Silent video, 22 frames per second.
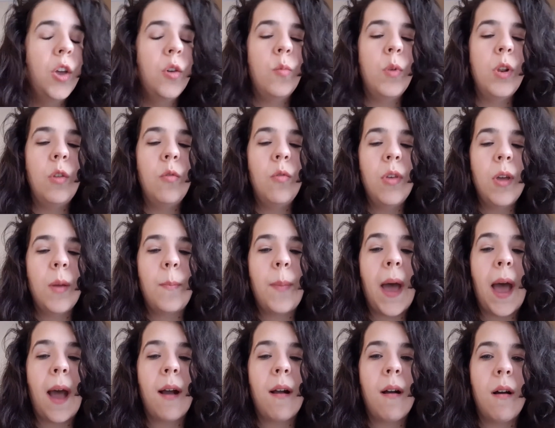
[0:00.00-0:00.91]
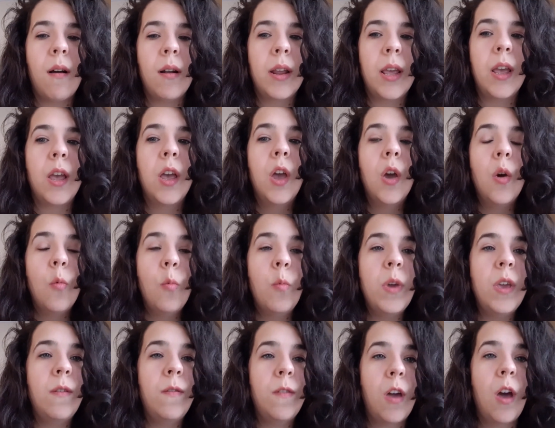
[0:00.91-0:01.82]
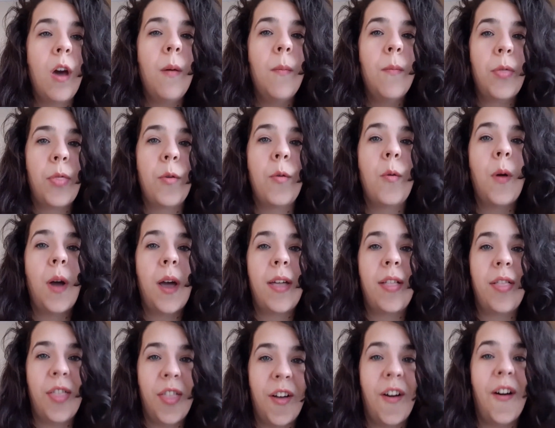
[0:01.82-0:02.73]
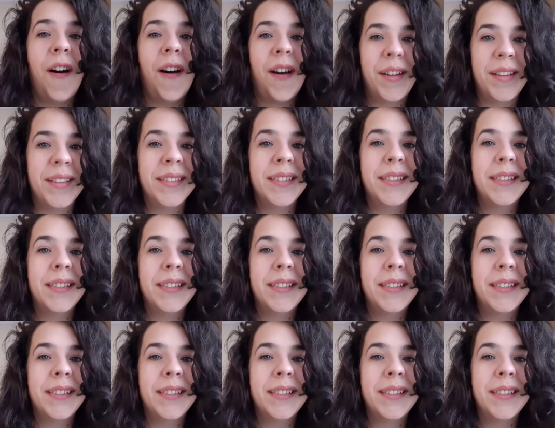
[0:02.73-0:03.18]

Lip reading: when you look back on it, we've come through a lot.